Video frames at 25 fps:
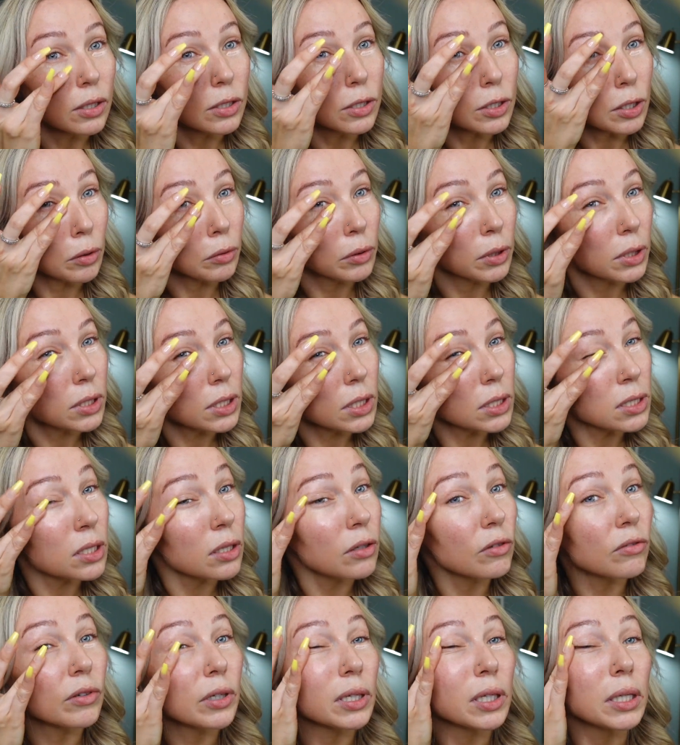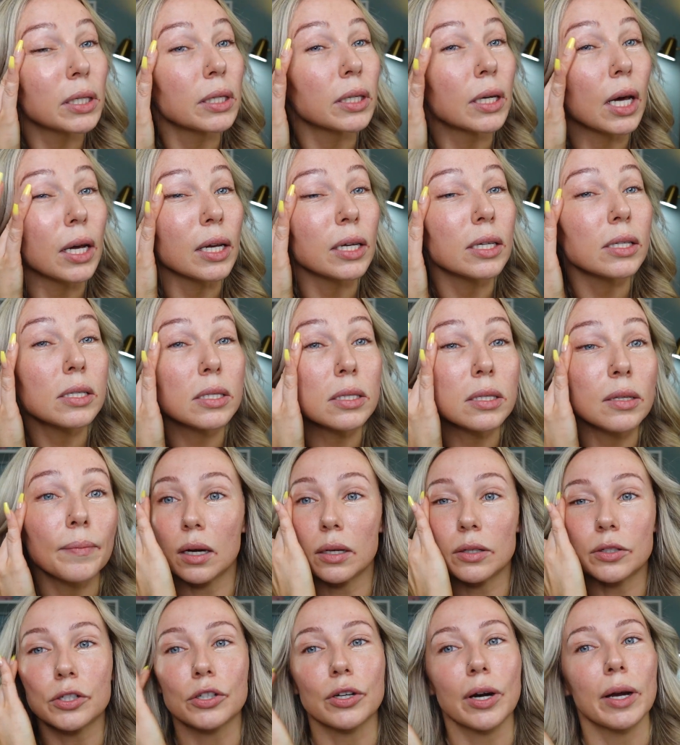So this is a really nice
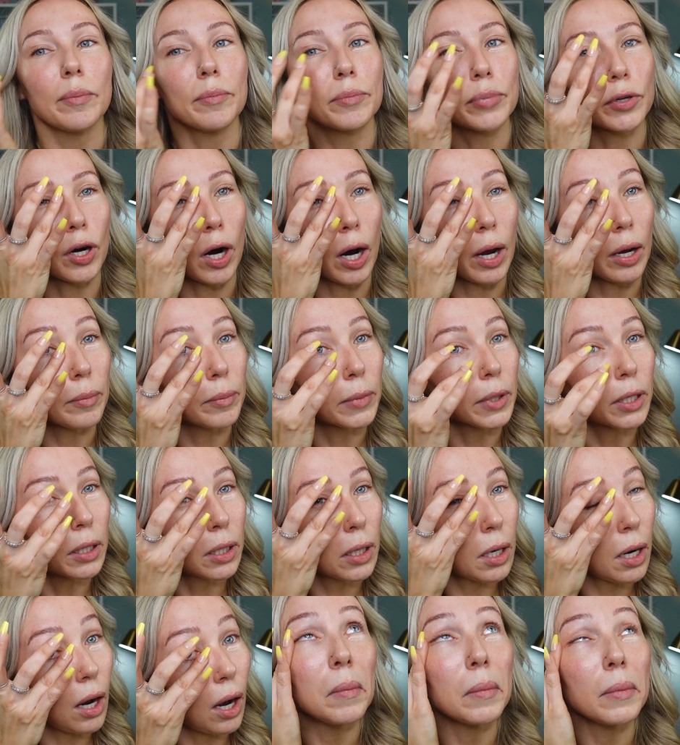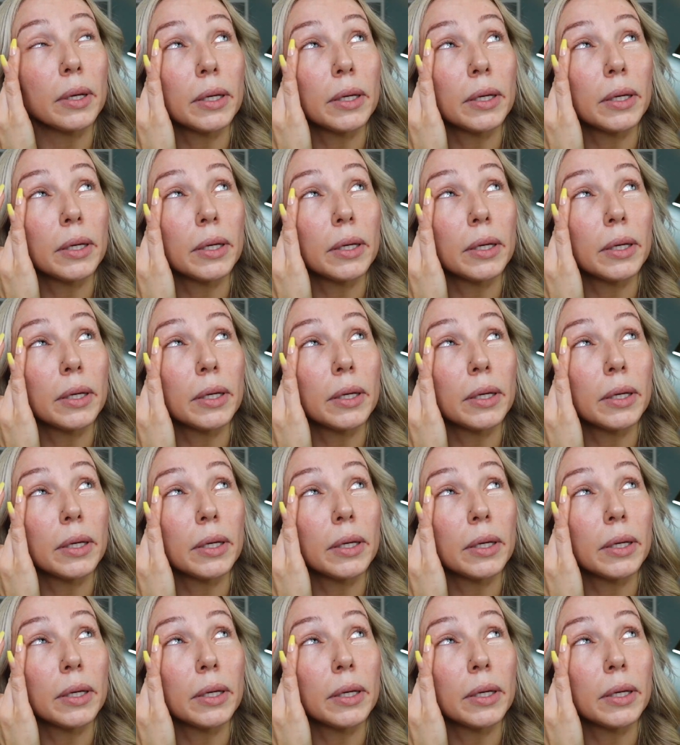under eye primer.